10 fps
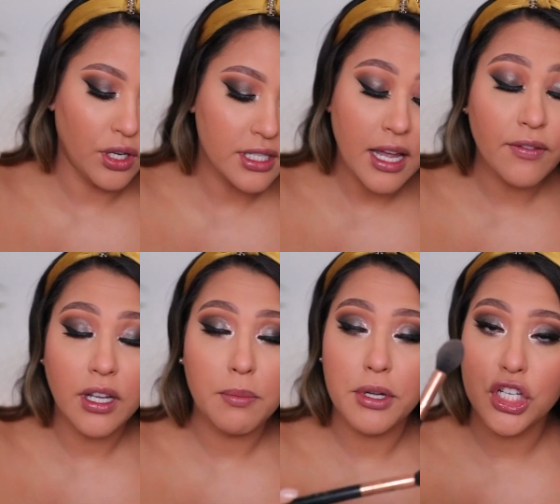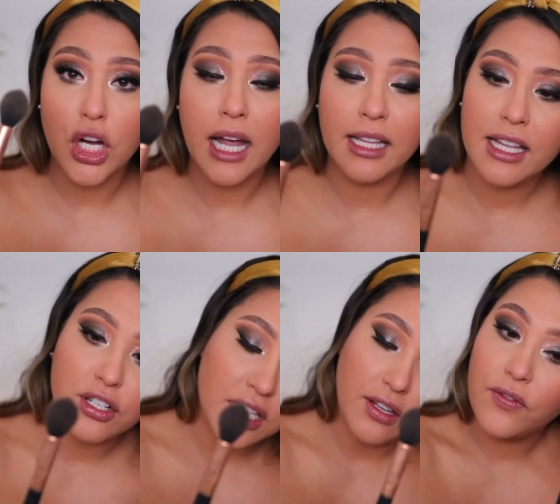you guys have like a bunch of
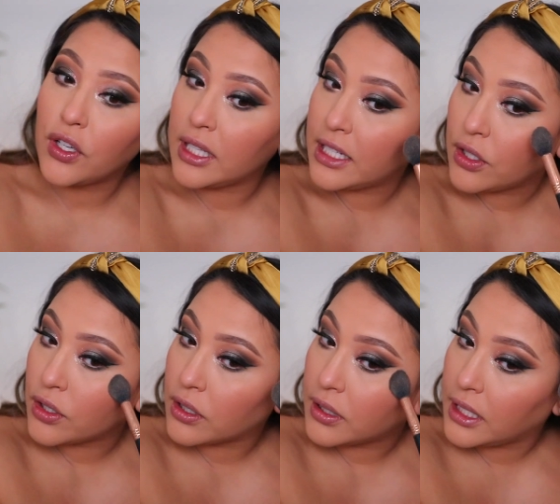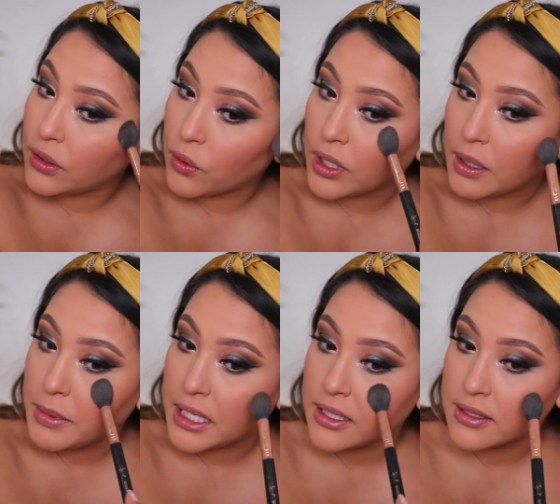highlighters that you feel like you're ignoring?
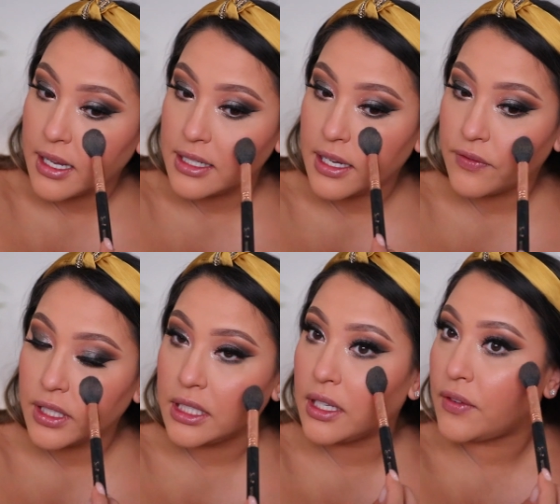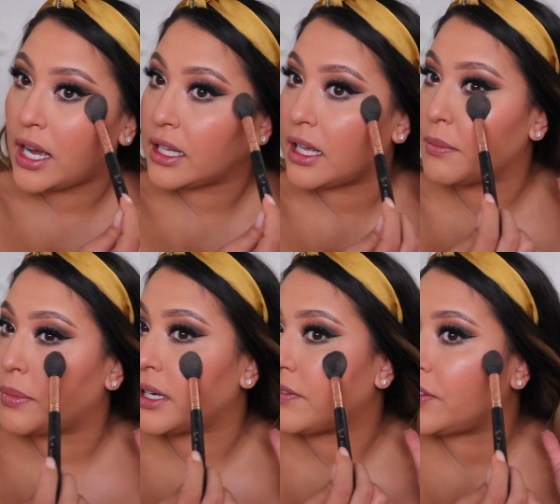Because I definitely love highlight,
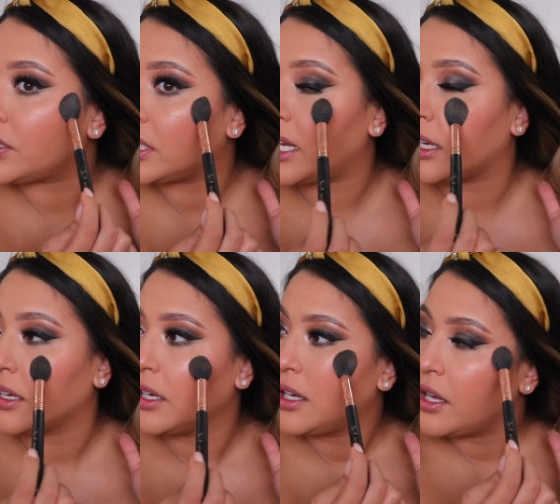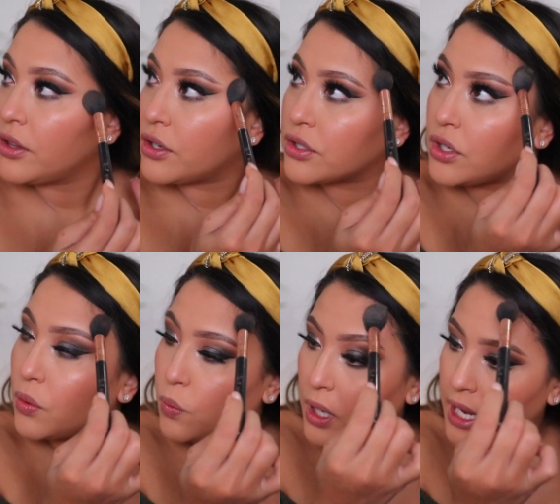but I feel like there's no
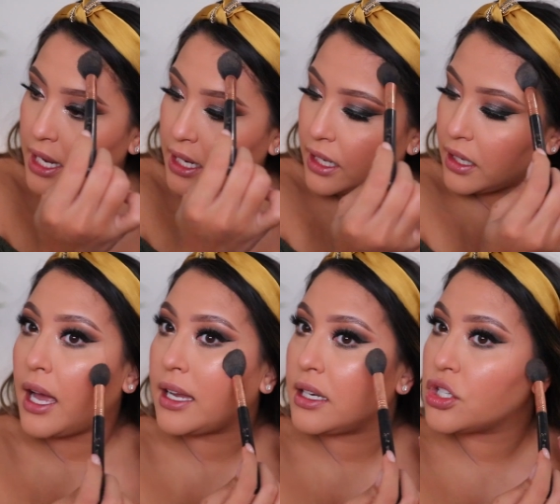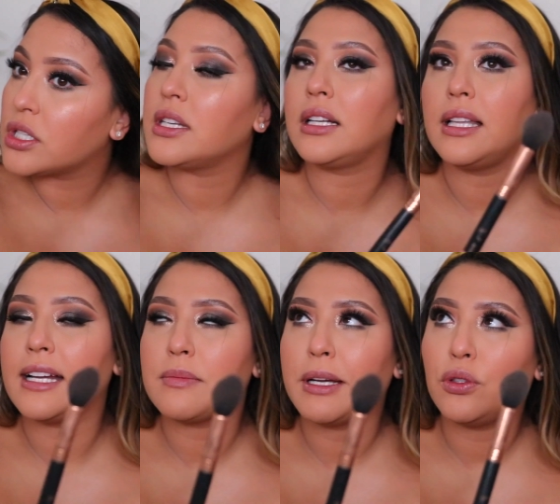way I can just
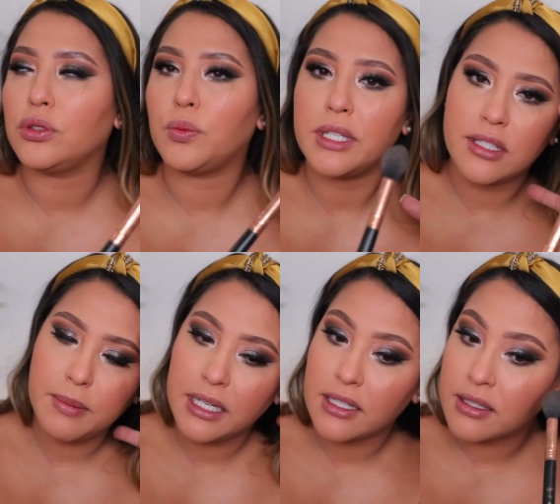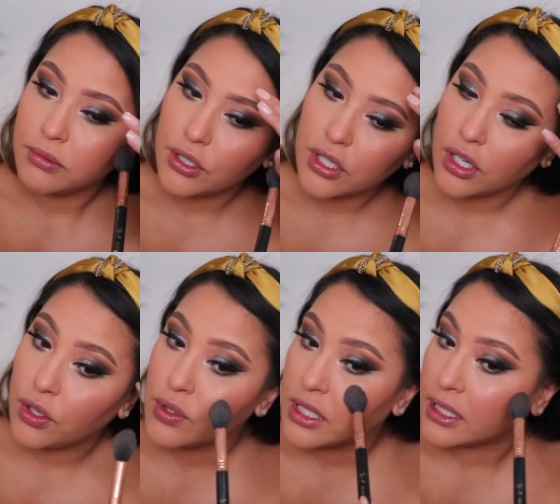neglect my old ones because you start
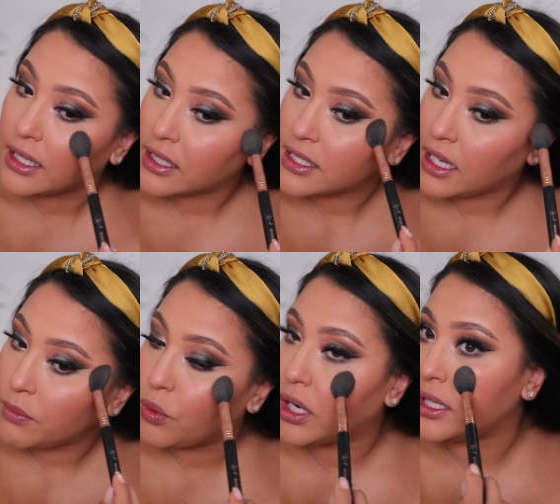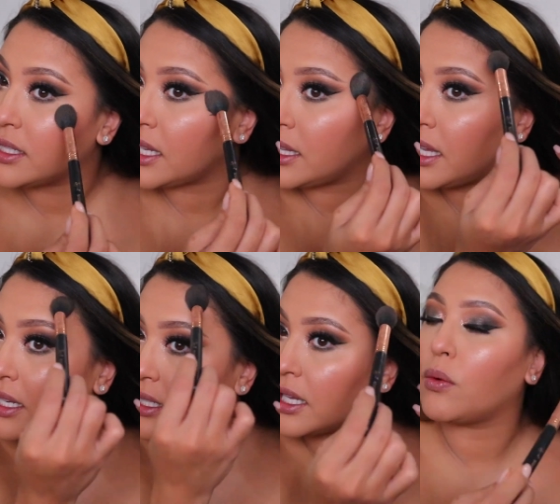using like the same ones and then
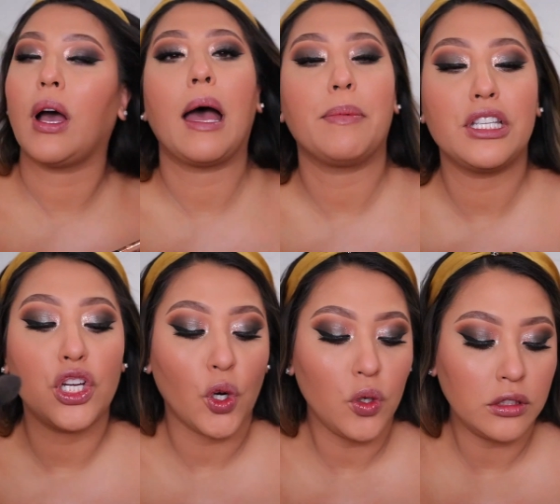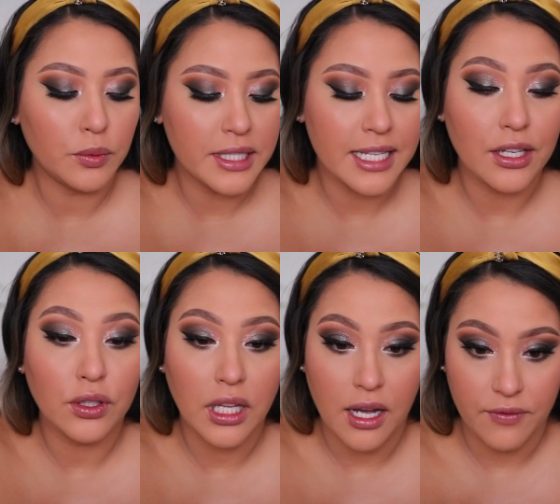it's like what happened to your old ones that you
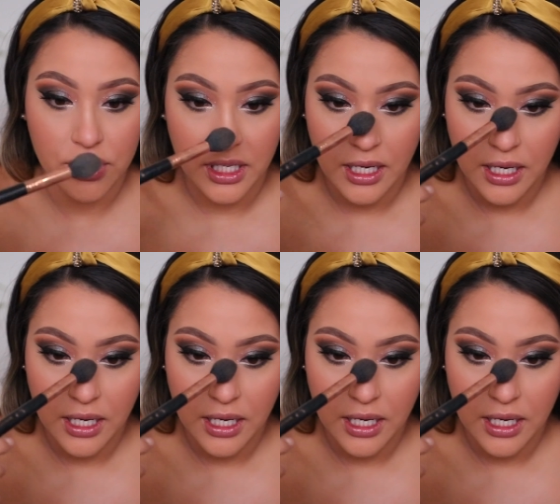loved.